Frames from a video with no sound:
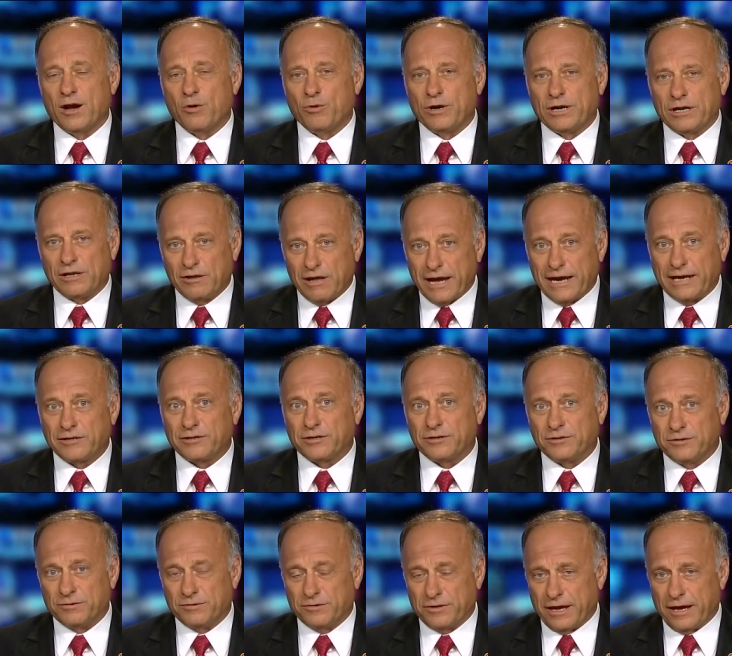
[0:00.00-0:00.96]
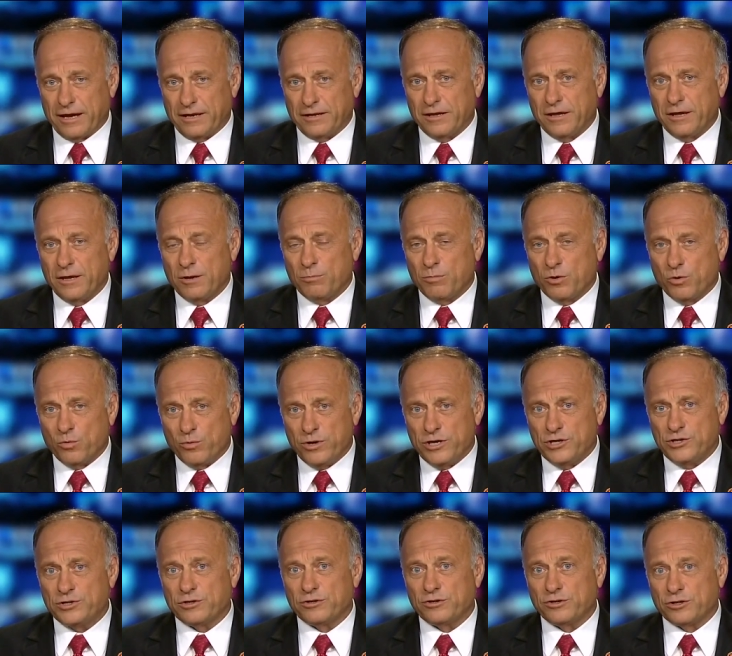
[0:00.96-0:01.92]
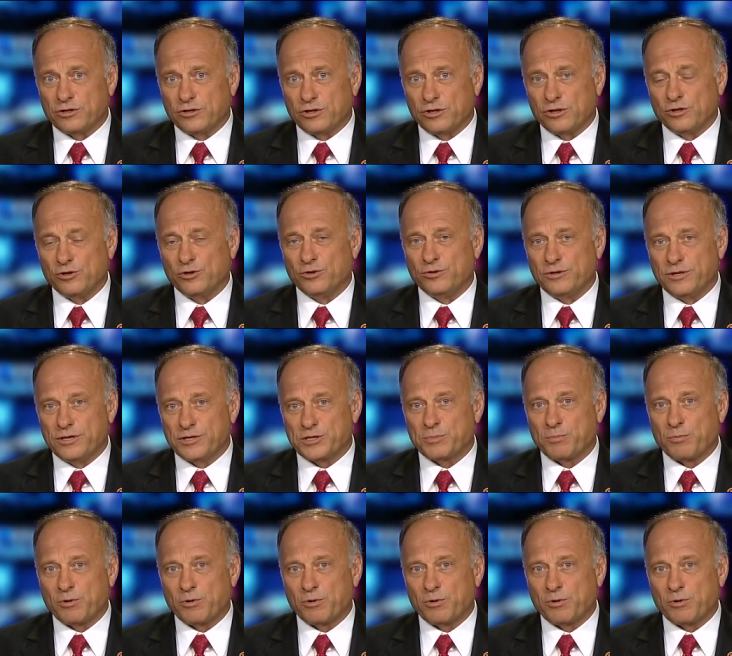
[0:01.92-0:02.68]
would like to do that. But we should conclude this